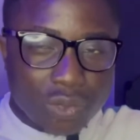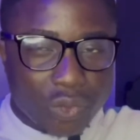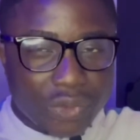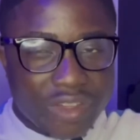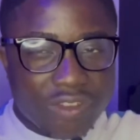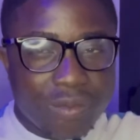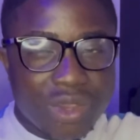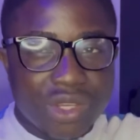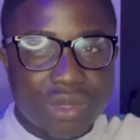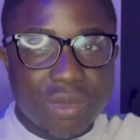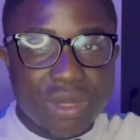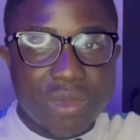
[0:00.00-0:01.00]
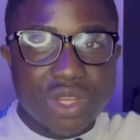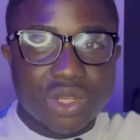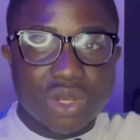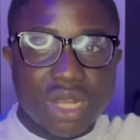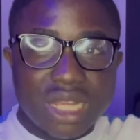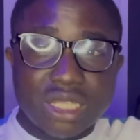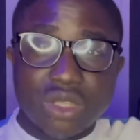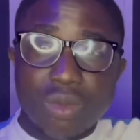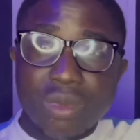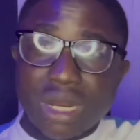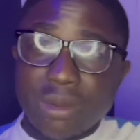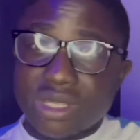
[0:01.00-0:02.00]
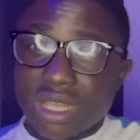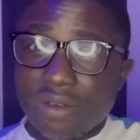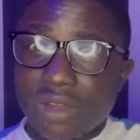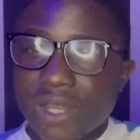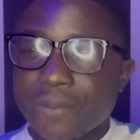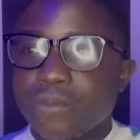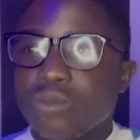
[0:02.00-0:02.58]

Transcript: which I've made mention as the domain name server.